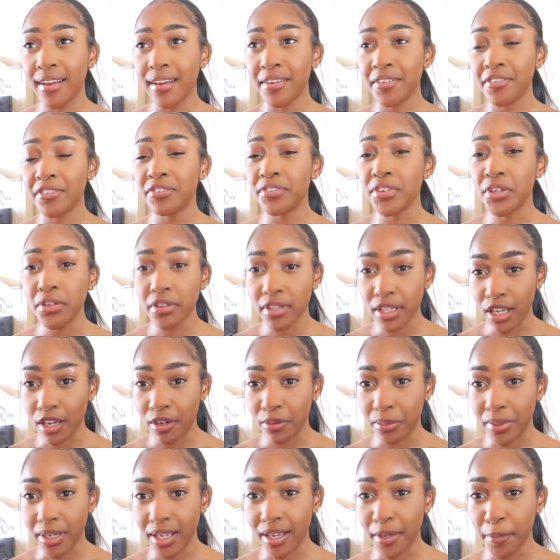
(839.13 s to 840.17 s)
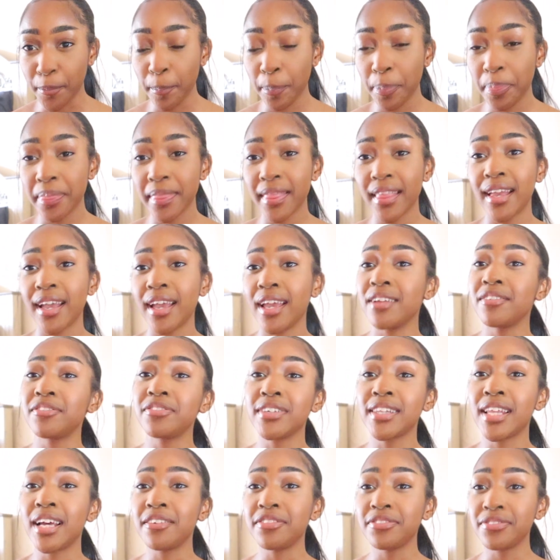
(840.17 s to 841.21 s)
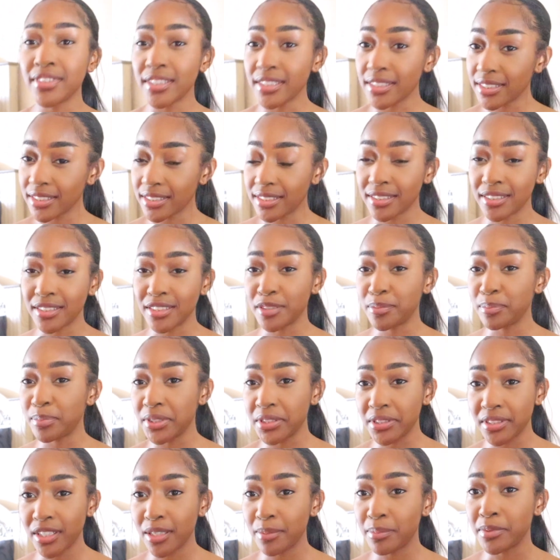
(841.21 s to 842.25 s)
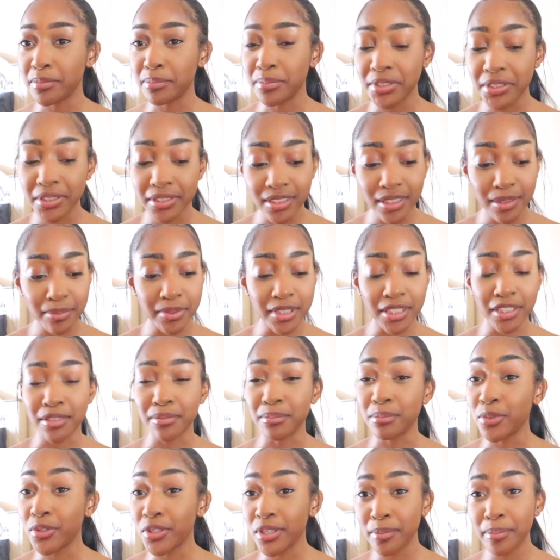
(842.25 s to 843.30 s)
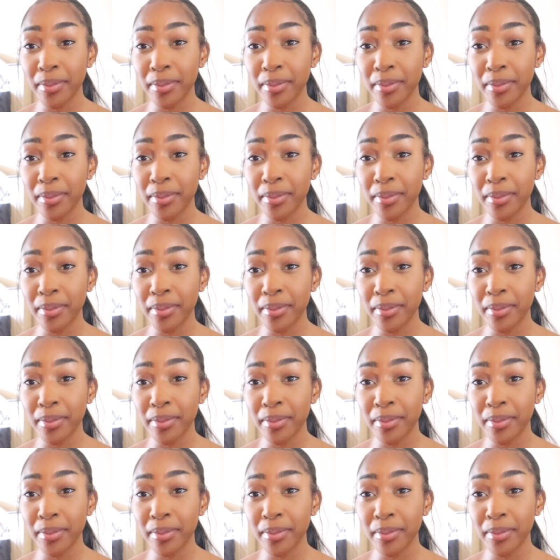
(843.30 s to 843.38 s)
feel that way. And for that feeling to just build up and get more